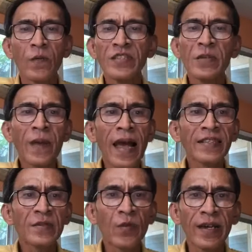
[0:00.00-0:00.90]
When she
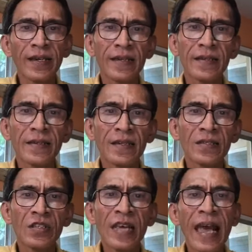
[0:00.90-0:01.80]
passed away,
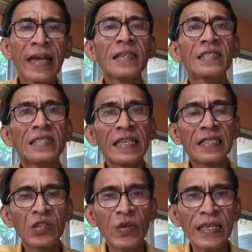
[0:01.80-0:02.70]
she had
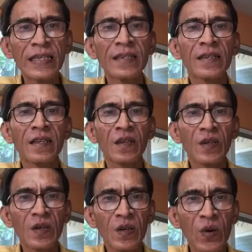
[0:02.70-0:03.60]
16
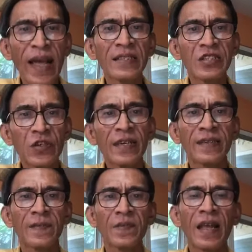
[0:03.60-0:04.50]

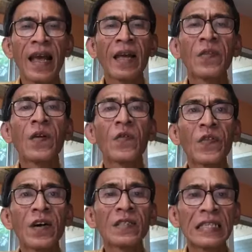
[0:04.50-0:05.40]
grandchildren and
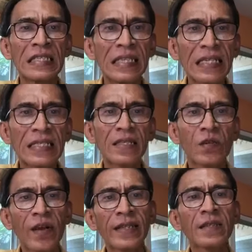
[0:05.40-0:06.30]
36
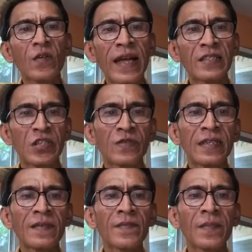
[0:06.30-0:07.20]

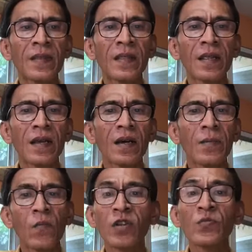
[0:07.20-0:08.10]
great-grandchildren.
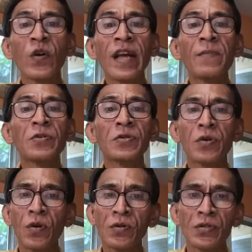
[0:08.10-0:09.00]
Most were able to
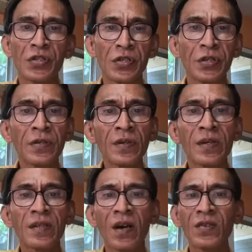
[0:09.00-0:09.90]
go to school
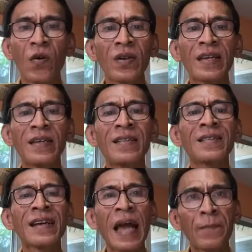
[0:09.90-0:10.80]
not only
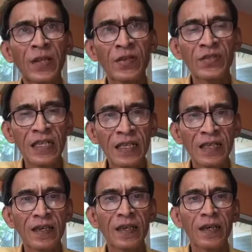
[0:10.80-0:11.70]
in the capital
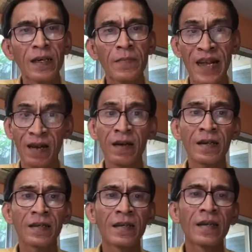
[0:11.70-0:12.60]
city,
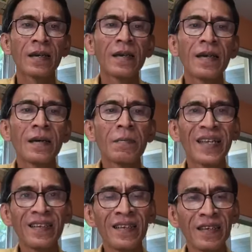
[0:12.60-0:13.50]
Bangkok,
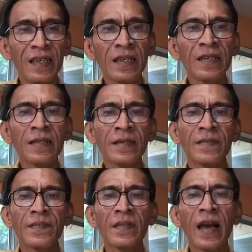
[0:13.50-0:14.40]
but in England
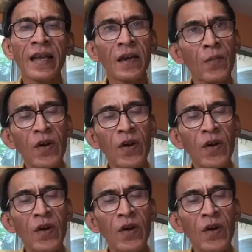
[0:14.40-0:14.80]
and